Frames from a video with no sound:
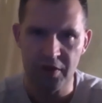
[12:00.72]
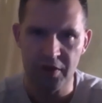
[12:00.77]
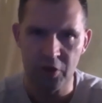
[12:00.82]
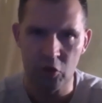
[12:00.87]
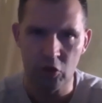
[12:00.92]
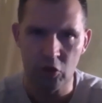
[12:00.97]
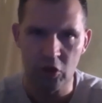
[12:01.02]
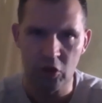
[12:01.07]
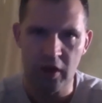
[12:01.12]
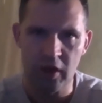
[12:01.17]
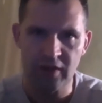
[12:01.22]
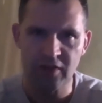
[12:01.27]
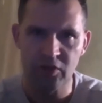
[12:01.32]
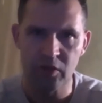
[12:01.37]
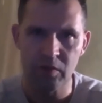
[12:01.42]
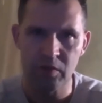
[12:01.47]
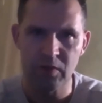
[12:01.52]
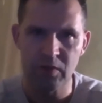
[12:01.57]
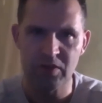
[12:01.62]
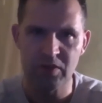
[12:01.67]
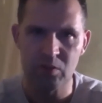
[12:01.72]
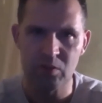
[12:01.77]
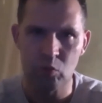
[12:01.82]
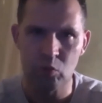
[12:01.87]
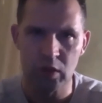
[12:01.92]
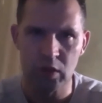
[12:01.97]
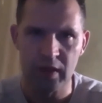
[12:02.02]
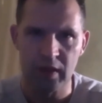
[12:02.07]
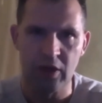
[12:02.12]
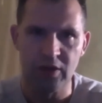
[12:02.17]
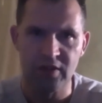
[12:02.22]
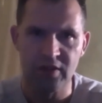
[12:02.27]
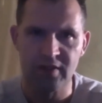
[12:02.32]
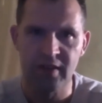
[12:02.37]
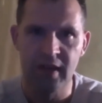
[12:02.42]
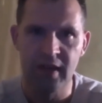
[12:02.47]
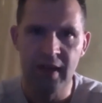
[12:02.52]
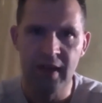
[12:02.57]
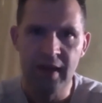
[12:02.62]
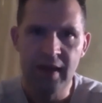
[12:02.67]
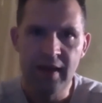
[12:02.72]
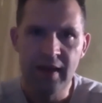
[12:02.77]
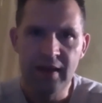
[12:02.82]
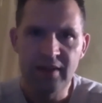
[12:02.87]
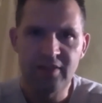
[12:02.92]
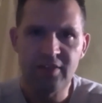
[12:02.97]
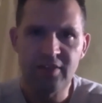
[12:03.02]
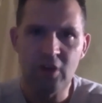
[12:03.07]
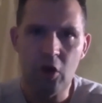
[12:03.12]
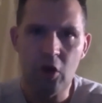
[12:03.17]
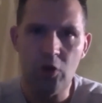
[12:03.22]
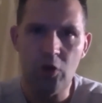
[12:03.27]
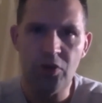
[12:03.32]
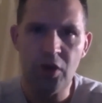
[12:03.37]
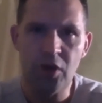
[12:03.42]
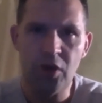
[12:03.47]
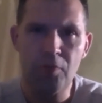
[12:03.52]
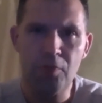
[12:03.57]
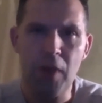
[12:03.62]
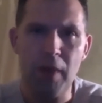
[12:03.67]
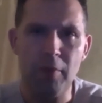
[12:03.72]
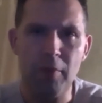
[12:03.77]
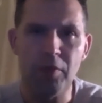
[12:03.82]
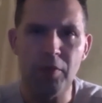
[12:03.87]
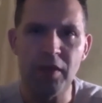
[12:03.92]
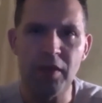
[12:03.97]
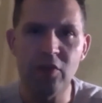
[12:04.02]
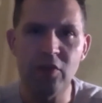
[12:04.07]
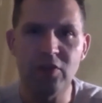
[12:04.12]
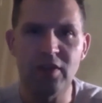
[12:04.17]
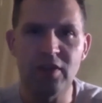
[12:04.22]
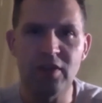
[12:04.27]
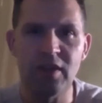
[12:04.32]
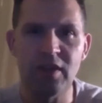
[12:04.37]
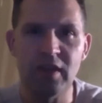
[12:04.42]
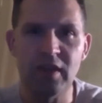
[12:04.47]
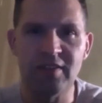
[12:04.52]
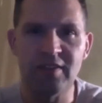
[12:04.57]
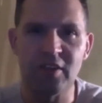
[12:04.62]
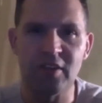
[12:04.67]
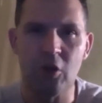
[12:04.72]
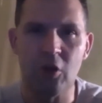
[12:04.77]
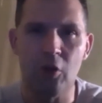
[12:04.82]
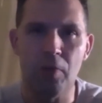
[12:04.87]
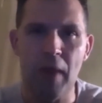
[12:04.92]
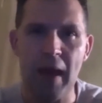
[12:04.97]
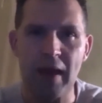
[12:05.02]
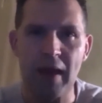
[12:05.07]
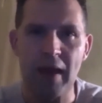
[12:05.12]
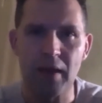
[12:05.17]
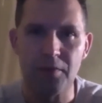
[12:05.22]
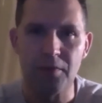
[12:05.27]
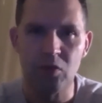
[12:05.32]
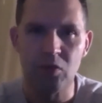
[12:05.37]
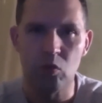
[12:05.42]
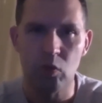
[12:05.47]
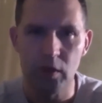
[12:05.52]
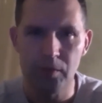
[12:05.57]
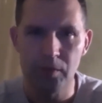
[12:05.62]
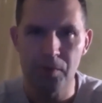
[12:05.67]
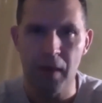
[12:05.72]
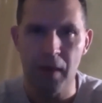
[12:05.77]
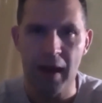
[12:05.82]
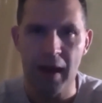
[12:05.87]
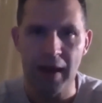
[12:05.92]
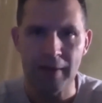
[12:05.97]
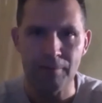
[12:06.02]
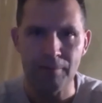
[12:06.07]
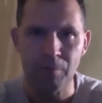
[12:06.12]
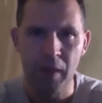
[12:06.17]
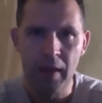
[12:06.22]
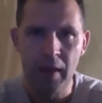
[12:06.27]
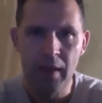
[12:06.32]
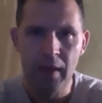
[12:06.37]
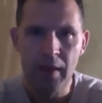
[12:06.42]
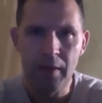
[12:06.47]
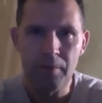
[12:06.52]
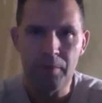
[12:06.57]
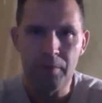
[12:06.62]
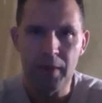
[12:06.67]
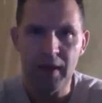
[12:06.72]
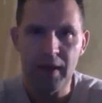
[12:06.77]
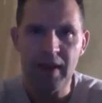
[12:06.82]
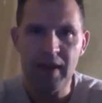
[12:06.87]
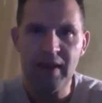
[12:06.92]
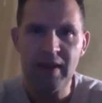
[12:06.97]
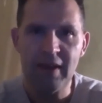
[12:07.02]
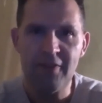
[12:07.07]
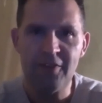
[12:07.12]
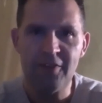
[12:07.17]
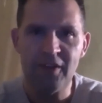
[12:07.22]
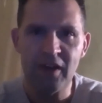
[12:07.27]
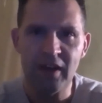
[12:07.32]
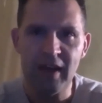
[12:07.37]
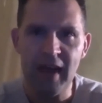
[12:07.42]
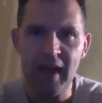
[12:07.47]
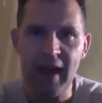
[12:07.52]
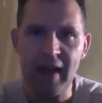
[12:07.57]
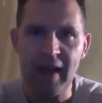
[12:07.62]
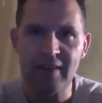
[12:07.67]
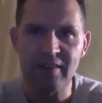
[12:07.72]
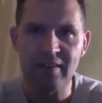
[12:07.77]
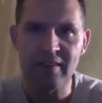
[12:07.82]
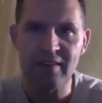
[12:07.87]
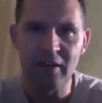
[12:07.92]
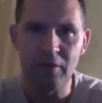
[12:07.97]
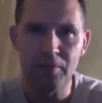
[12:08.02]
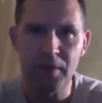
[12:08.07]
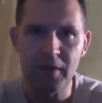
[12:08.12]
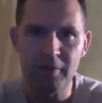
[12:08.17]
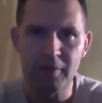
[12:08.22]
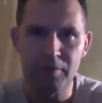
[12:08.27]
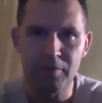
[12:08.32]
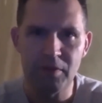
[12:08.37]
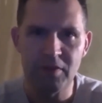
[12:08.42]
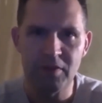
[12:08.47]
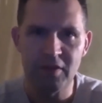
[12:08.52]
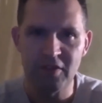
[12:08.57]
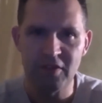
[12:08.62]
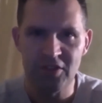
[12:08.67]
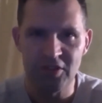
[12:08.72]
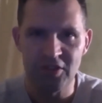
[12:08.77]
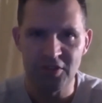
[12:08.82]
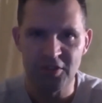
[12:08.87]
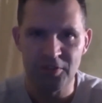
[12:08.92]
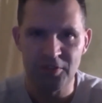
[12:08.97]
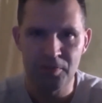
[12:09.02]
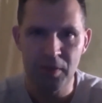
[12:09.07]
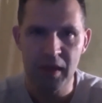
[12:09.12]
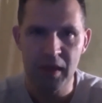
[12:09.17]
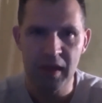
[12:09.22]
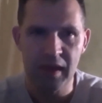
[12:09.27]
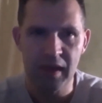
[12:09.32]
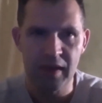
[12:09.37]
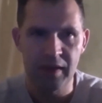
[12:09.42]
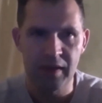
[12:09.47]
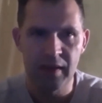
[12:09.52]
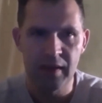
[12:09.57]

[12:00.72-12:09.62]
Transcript: Oaklawn, so he missed some workouts. So they're probably using this to go back up to Woodbine, but he definitely has a little bit of positional speed,